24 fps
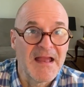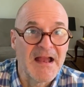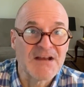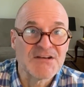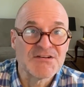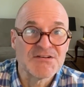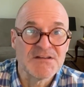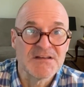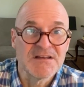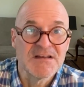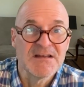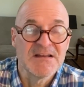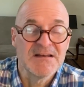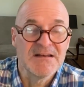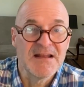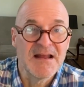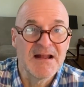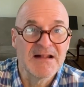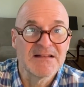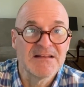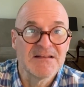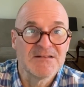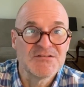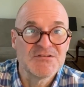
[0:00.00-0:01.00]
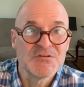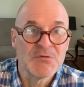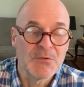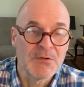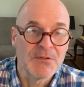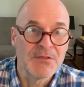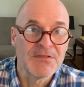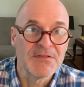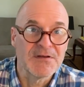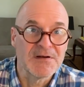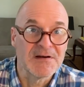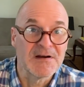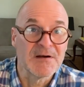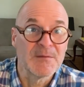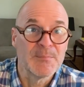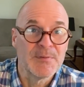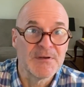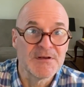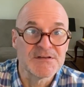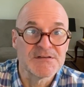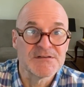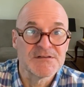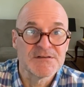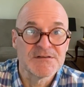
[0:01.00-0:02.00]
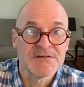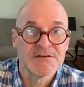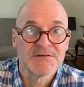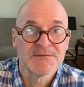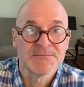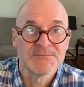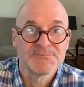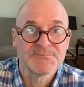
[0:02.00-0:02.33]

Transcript: actually connected to a therapist